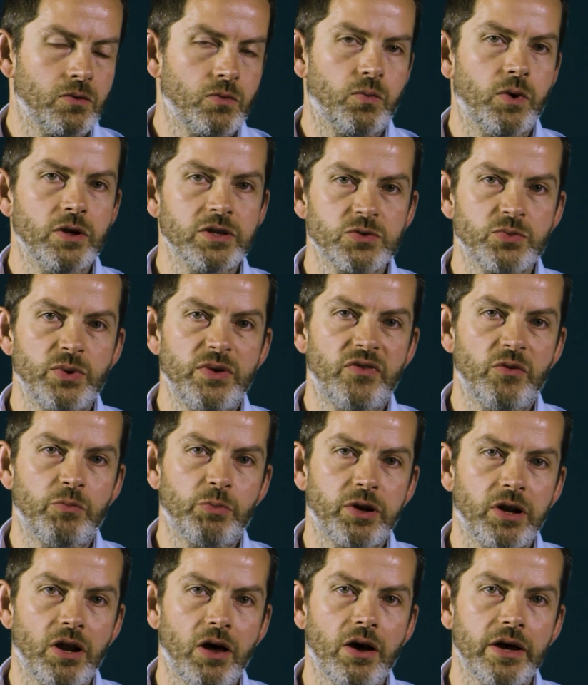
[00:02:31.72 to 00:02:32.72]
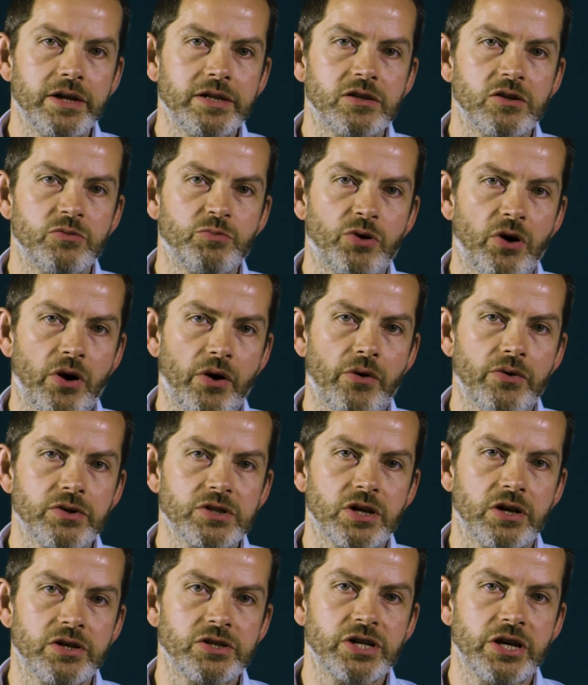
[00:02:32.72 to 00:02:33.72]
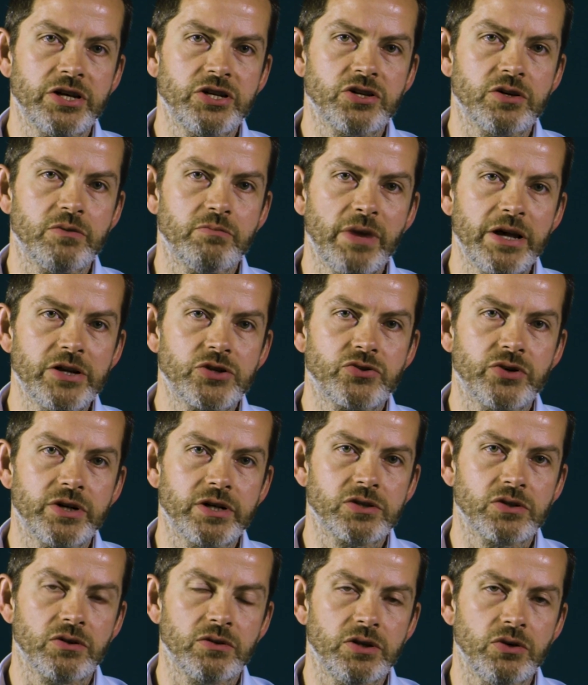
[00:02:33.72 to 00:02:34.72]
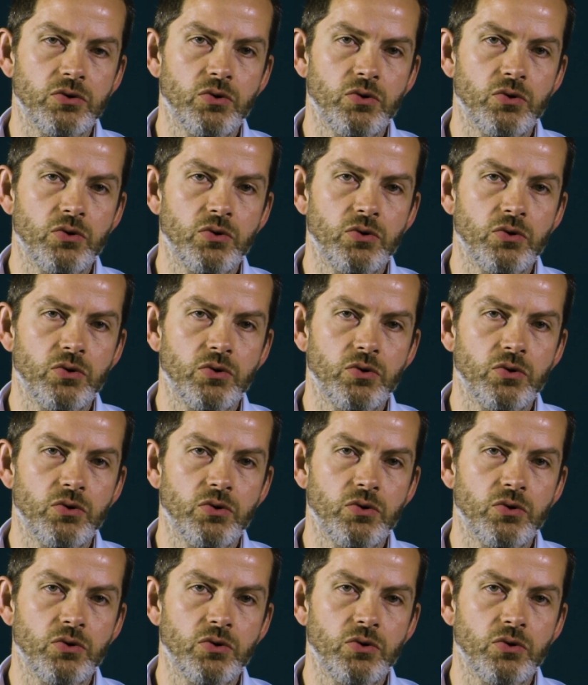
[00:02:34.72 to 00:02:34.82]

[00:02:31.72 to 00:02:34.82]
Once we've applied the prioritization metrics on the